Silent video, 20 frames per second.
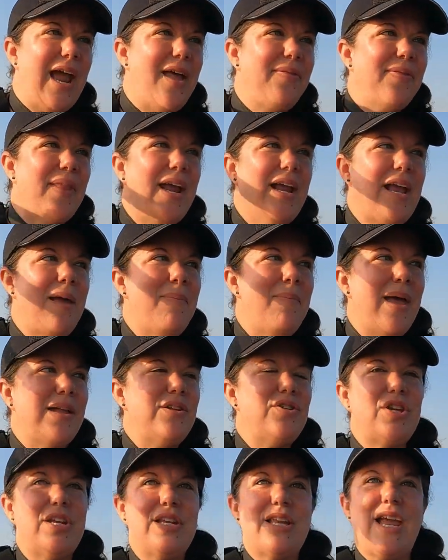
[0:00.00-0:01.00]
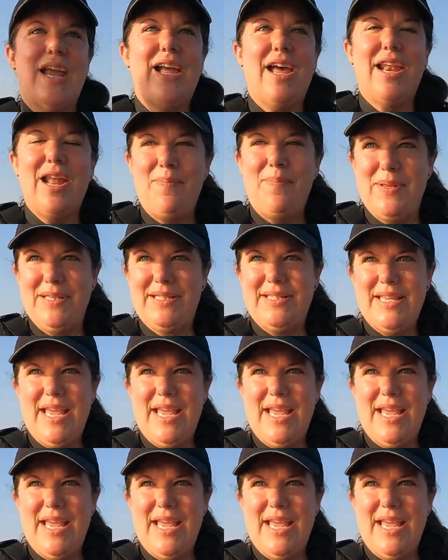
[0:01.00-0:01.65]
And like I mentioned, I got up at